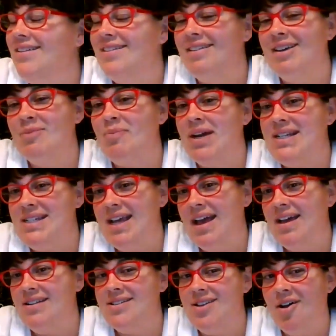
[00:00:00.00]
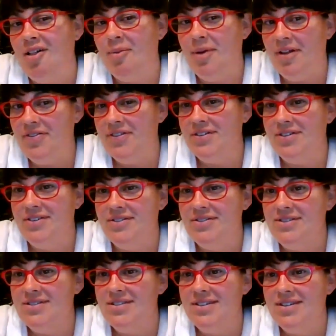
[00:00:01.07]
Like, my dad is all about the
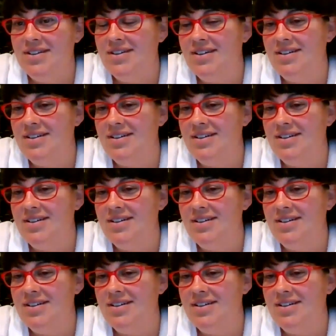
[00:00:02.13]
news.